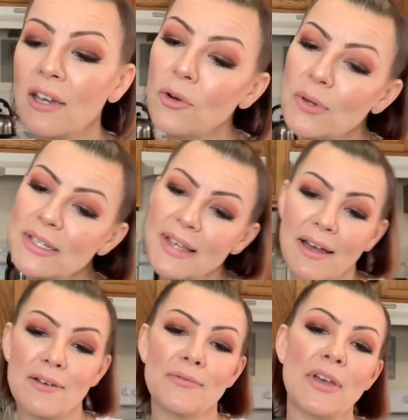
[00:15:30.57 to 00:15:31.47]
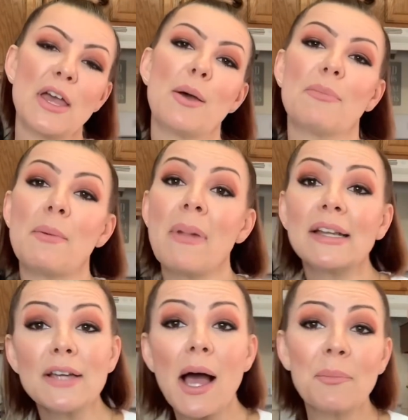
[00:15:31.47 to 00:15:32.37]
always have. But my
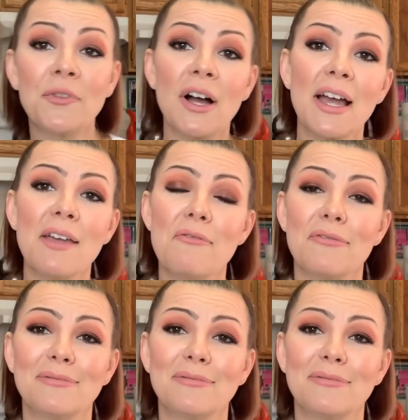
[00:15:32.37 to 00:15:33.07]
top 5